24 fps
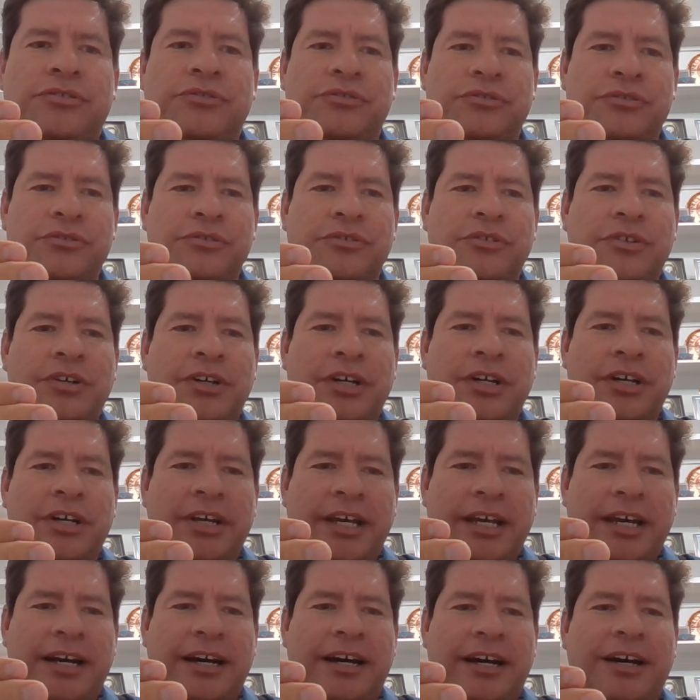to
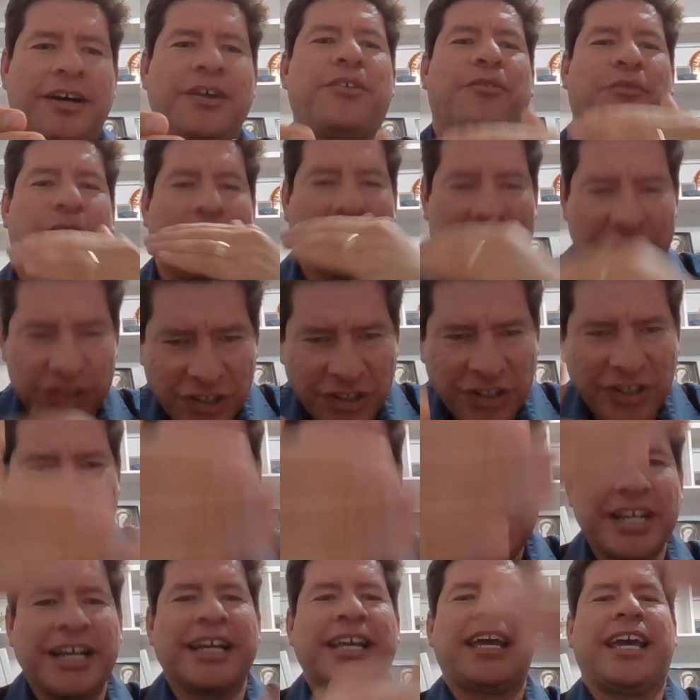
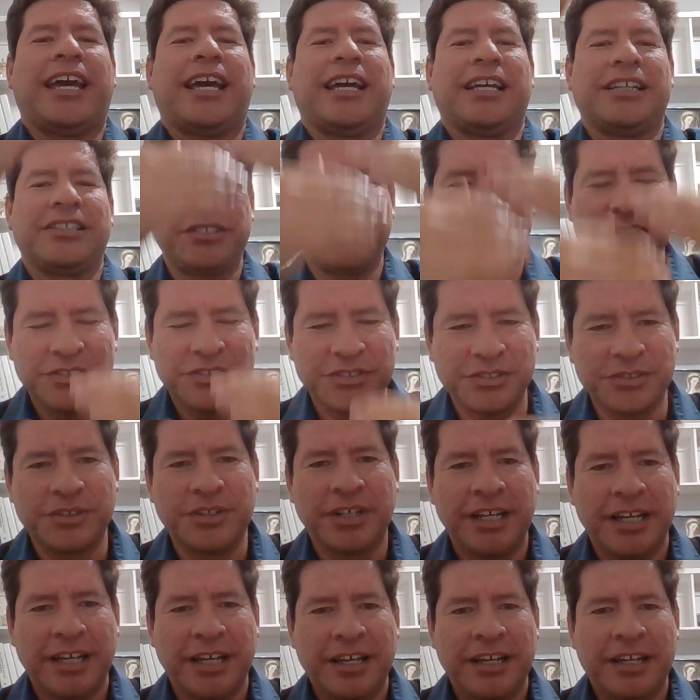return again to
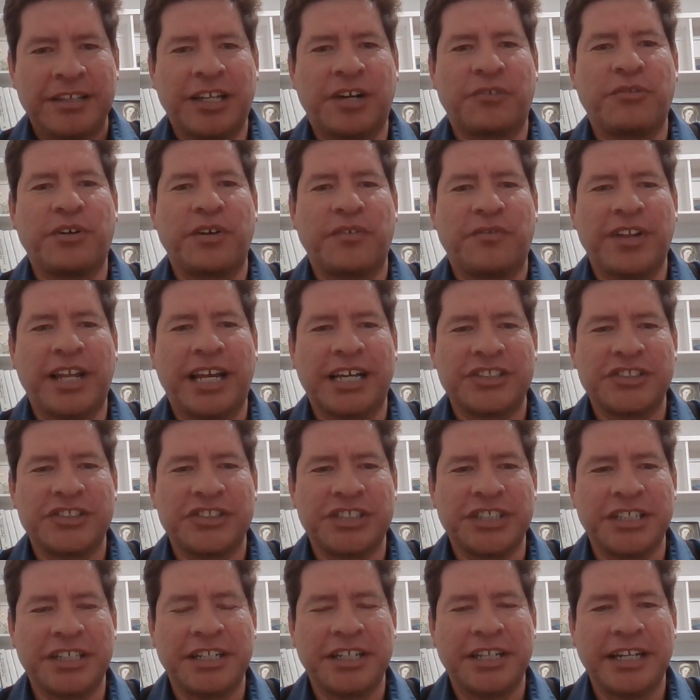the
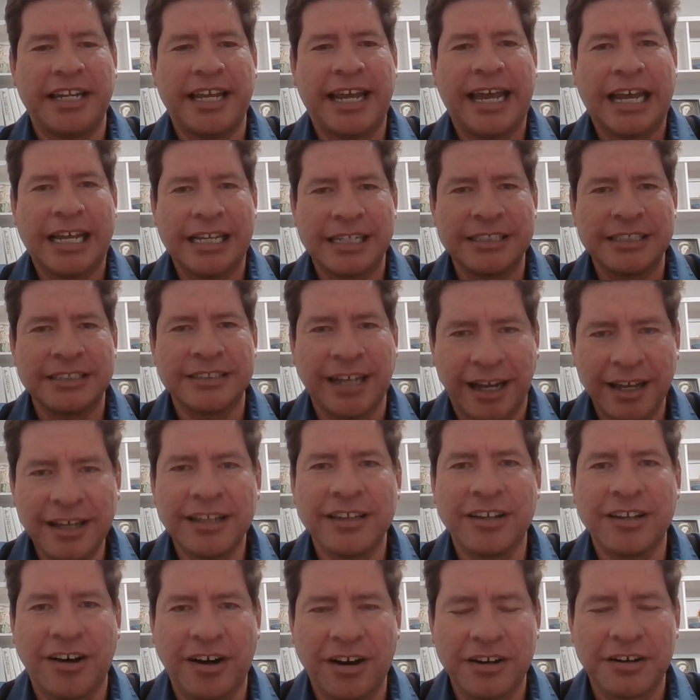reflection and
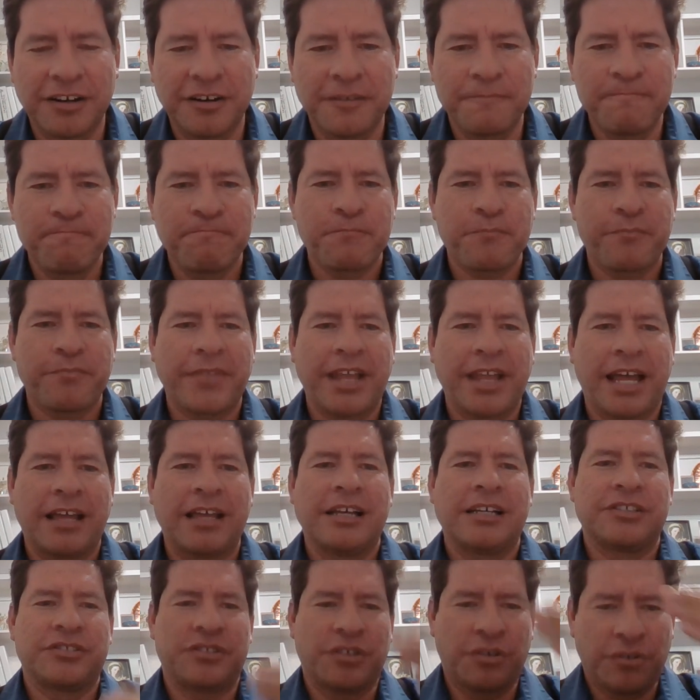dialogue.
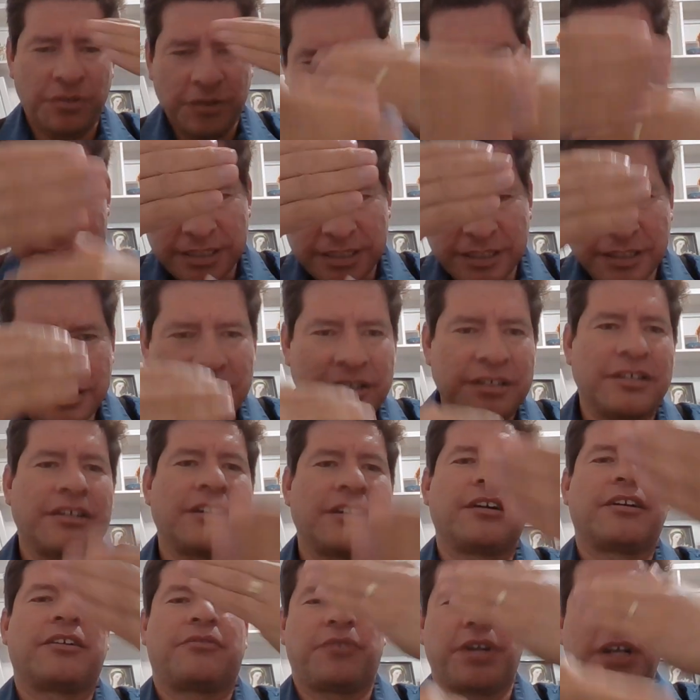So it's
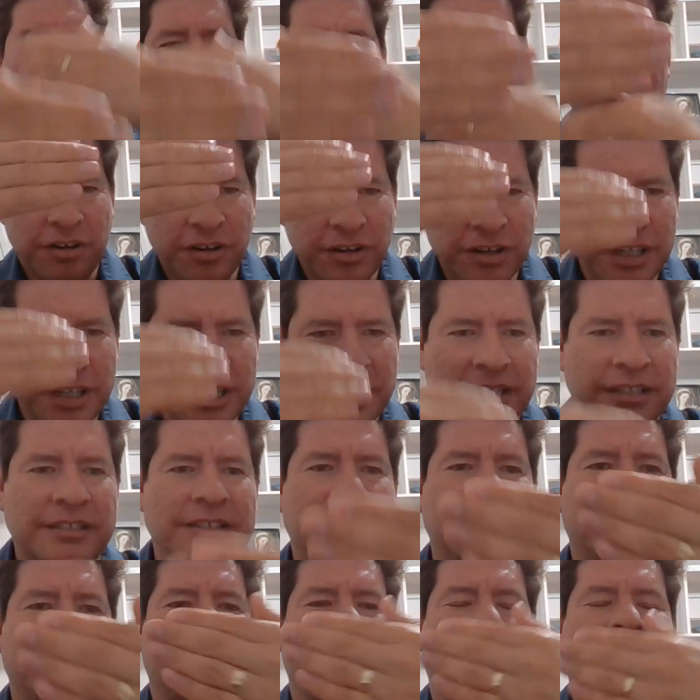a recurrent
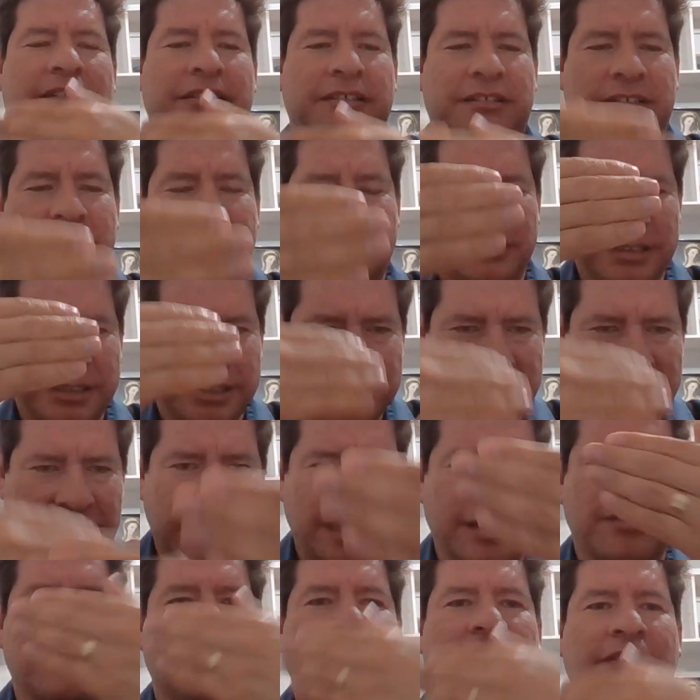
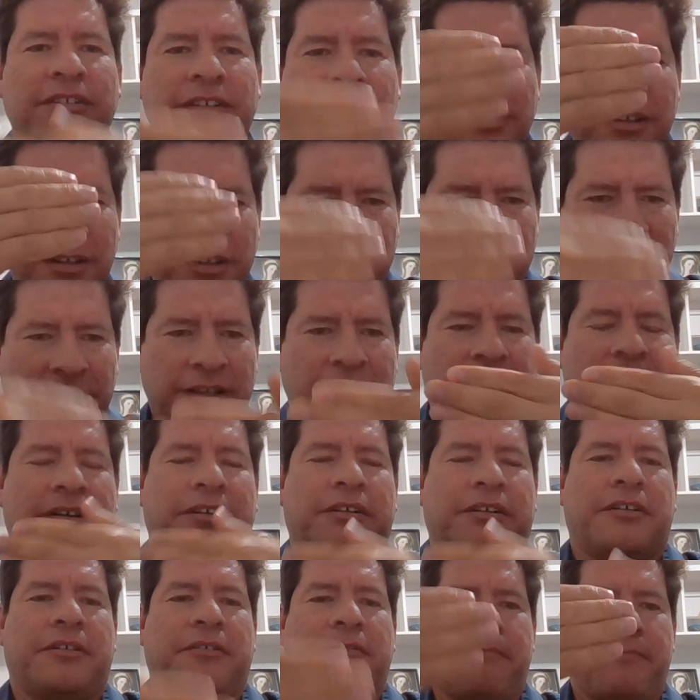cycle,
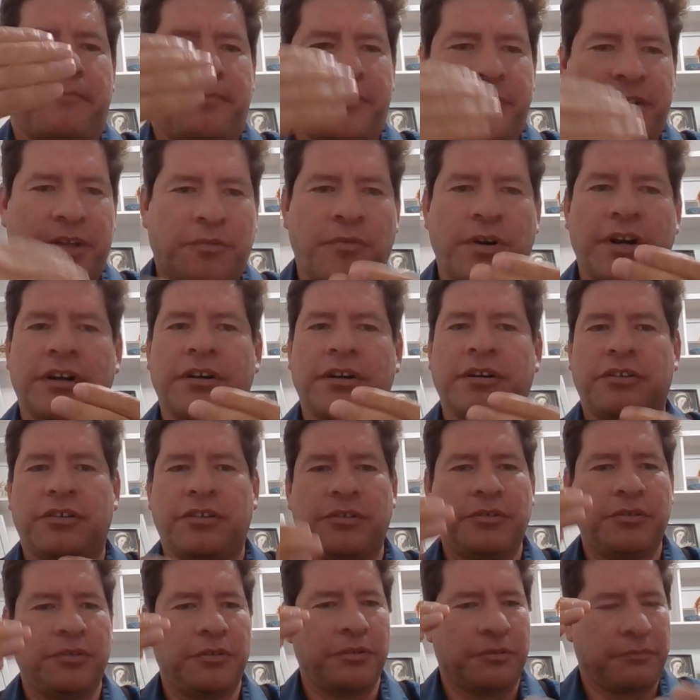um, where
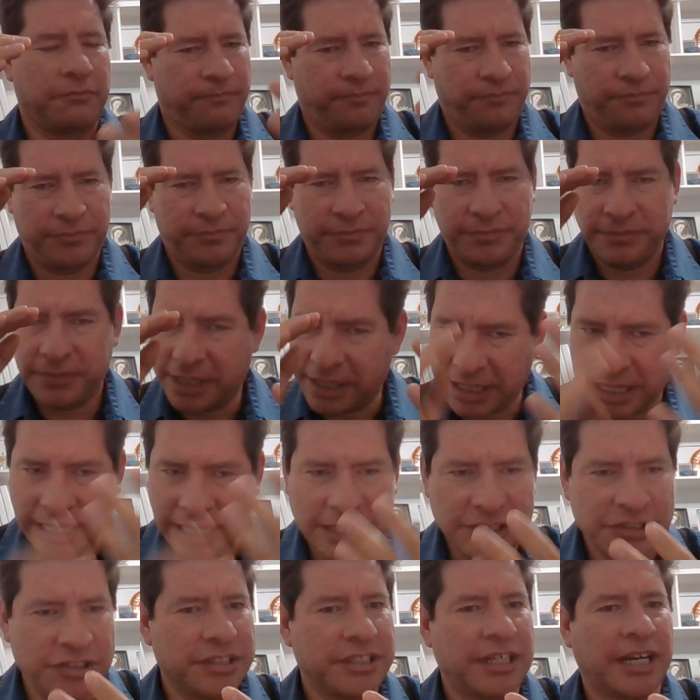you
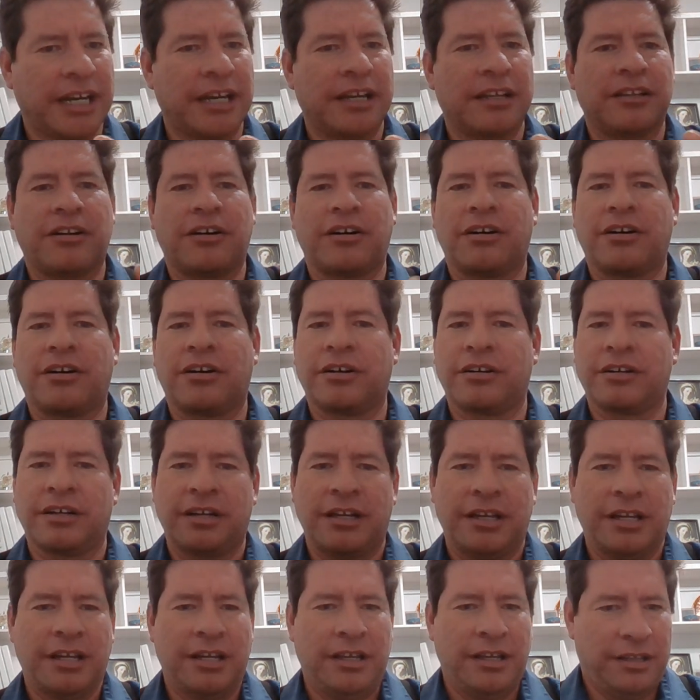engage in dialogue,
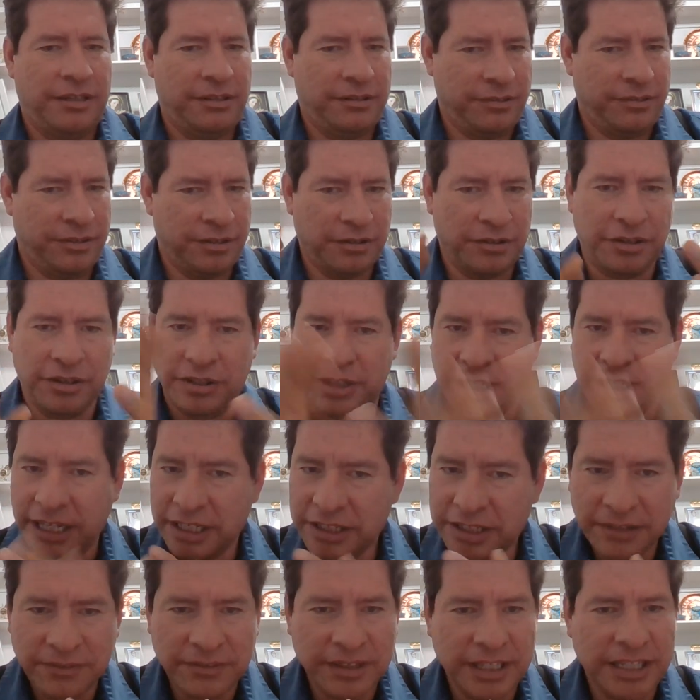you
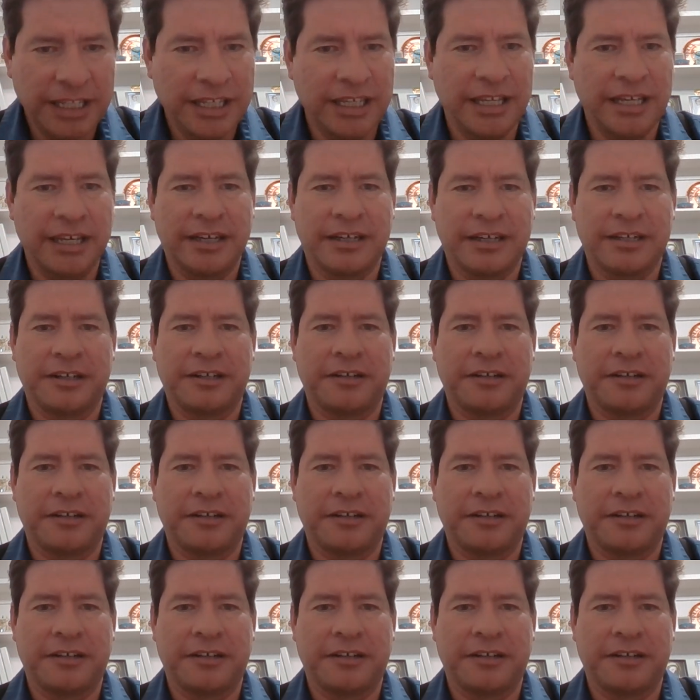collectively